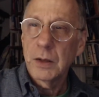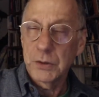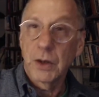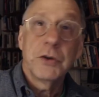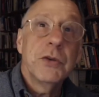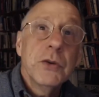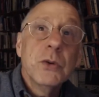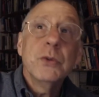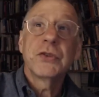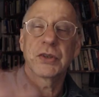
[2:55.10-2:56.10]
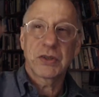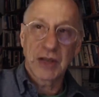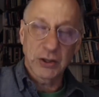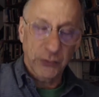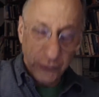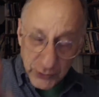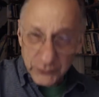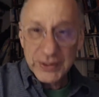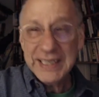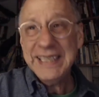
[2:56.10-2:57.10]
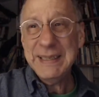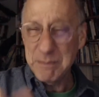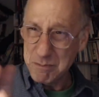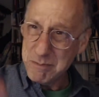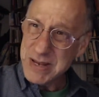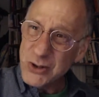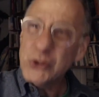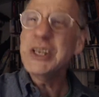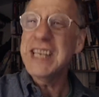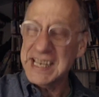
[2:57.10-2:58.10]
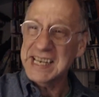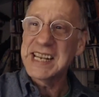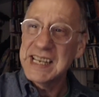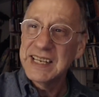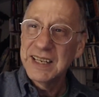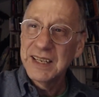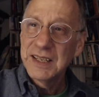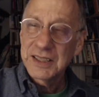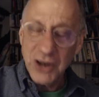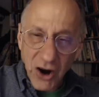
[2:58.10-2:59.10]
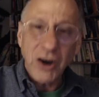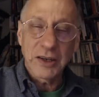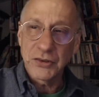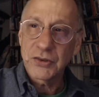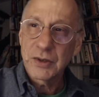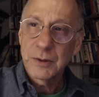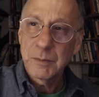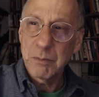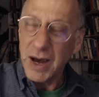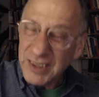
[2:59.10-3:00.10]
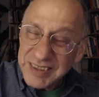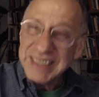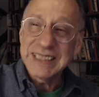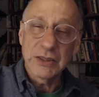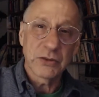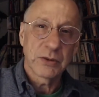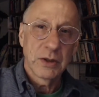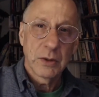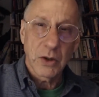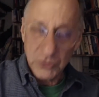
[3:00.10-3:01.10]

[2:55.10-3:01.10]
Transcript: A huge success. 15 million cars, Model Ts, are